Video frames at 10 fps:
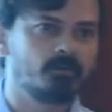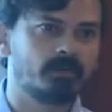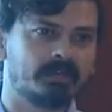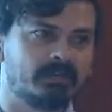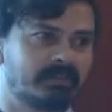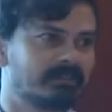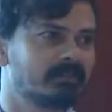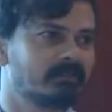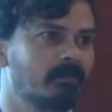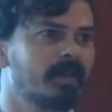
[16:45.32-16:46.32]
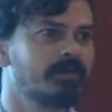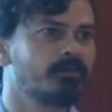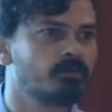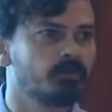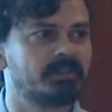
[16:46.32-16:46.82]
you get this? Why did
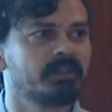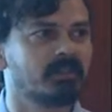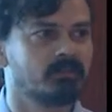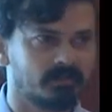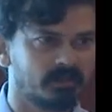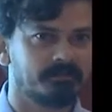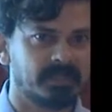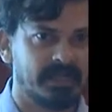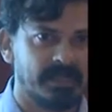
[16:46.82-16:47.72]
you use this and not something